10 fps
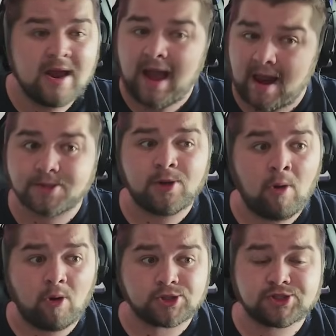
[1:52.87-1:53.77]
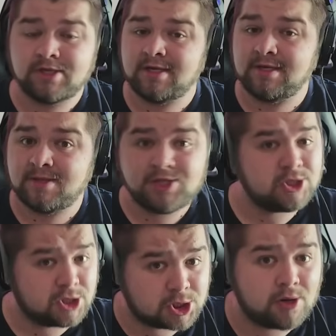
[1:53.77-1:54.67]
and of course, this
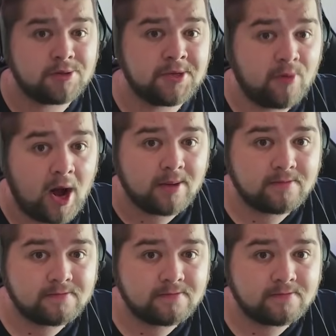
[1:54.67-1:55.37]
is just Trophy 1.